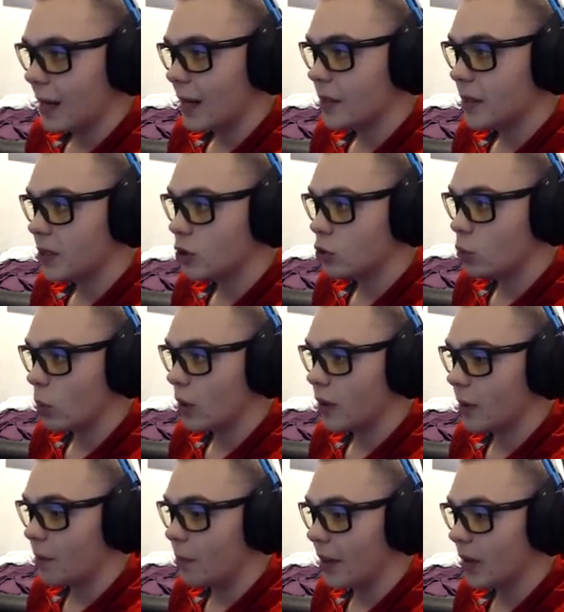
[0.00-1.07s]
So now this is
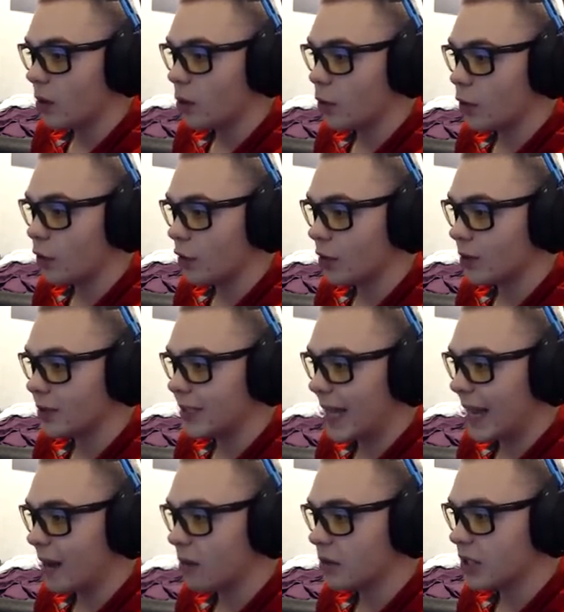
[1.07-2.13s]
one of the bigger
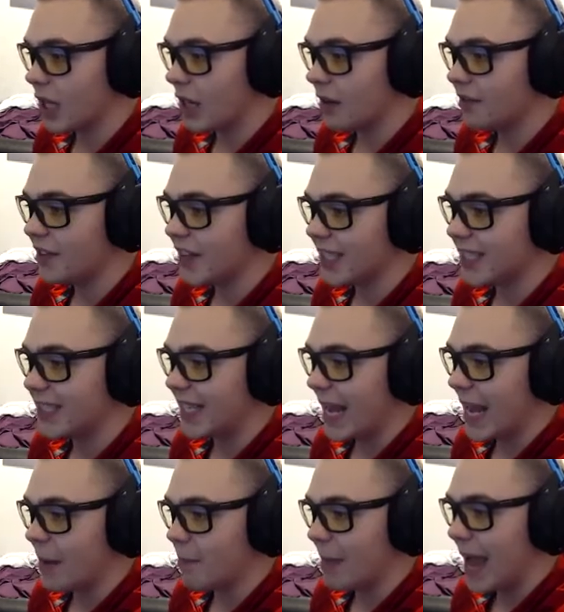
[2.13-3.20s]
3rd downs of the
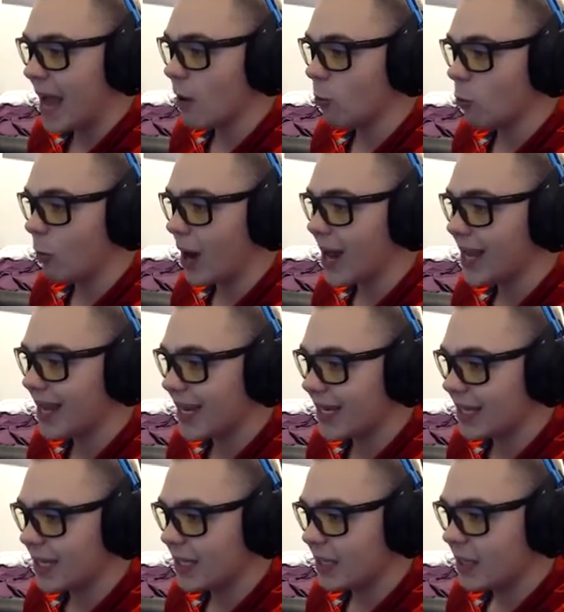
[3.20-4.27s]
day. Matt
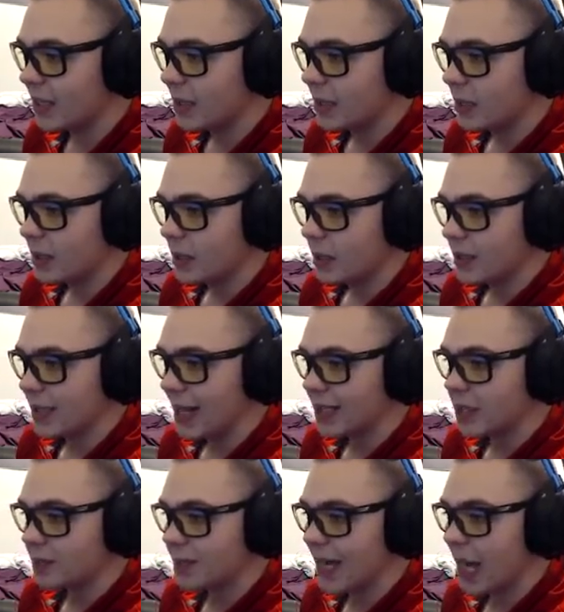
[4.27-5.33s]
Ryan,
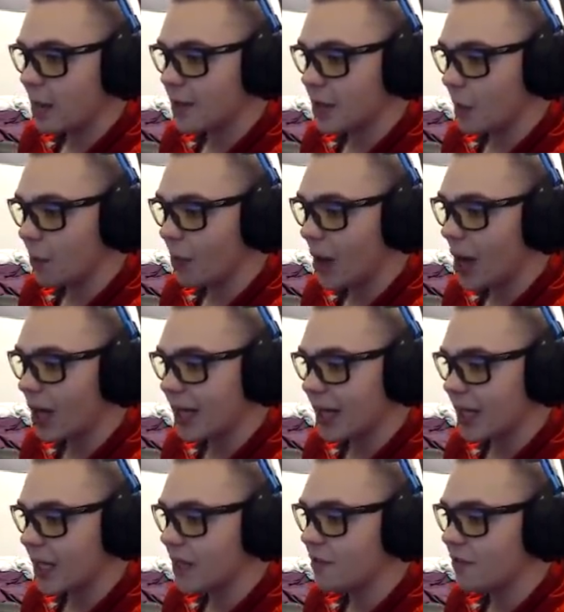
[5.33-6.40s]
he's got some time in the
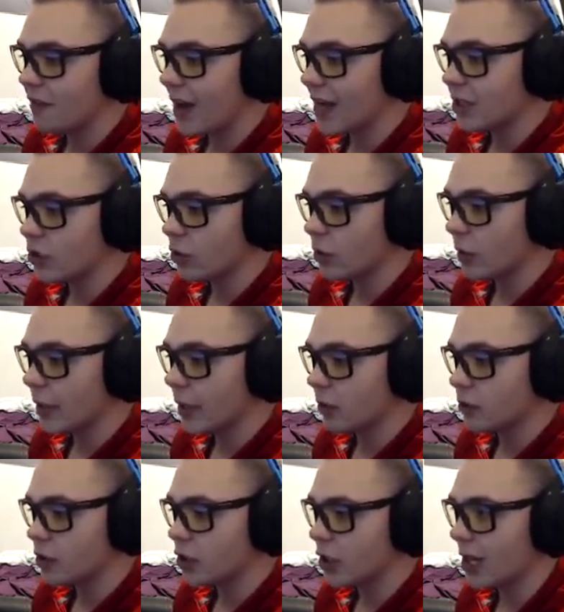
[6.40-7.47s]
pocket, and he finds
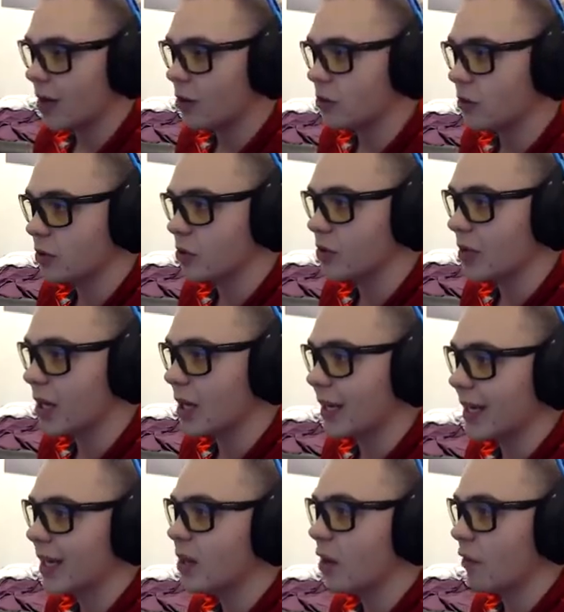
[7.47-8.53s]
Julio Jones, who's
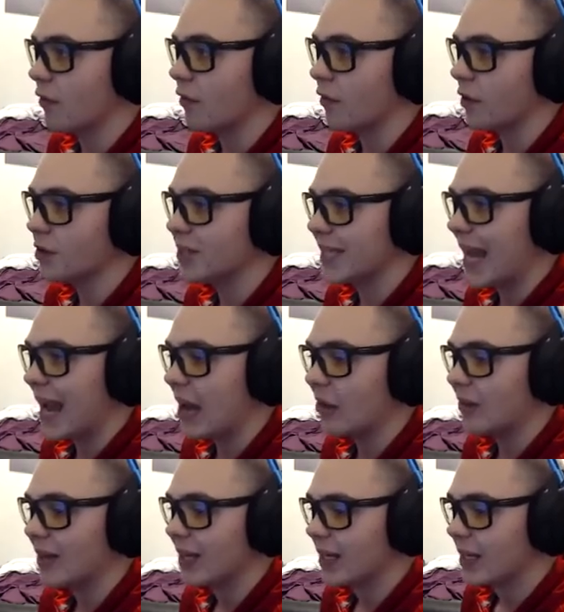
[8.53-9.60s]
going to get the 1st
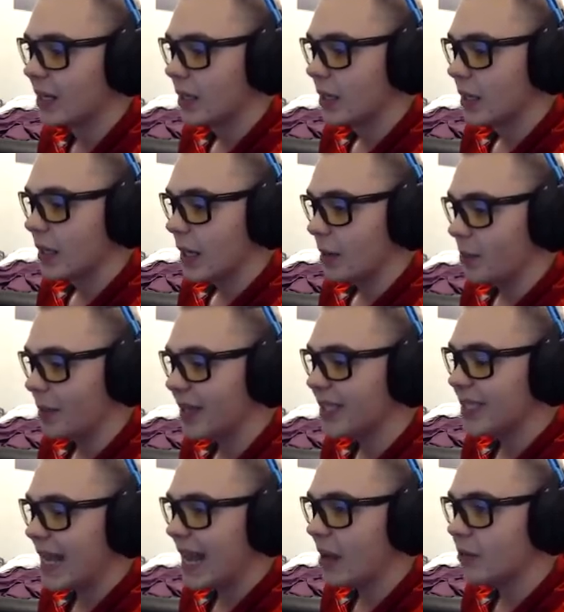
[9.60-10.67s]
down and
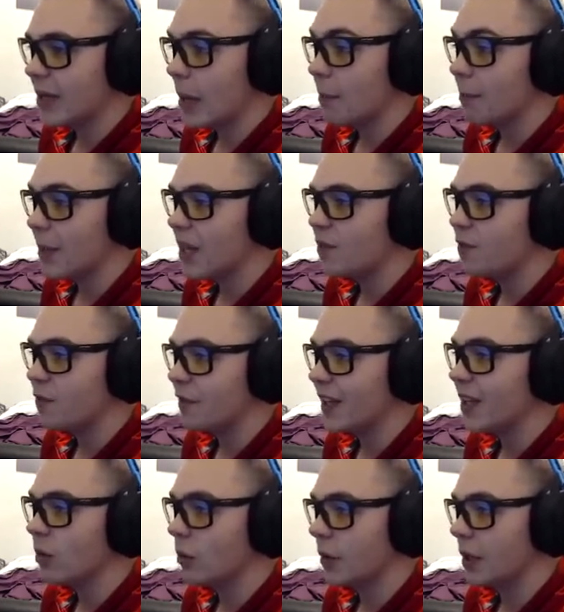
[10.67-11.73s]
be downed at
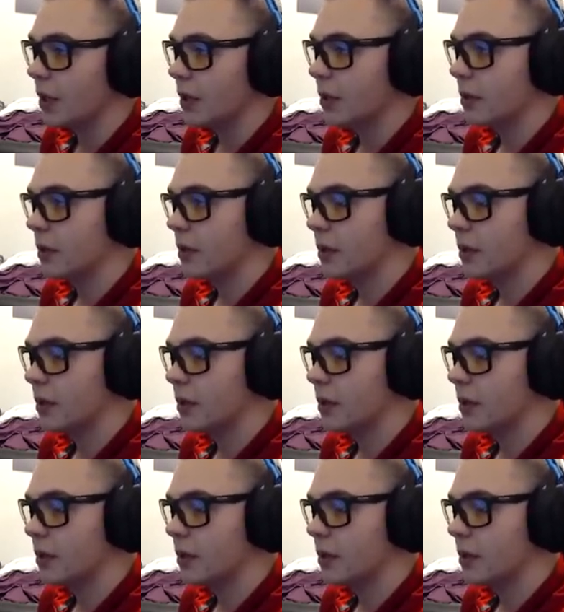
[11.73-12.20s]
midfield.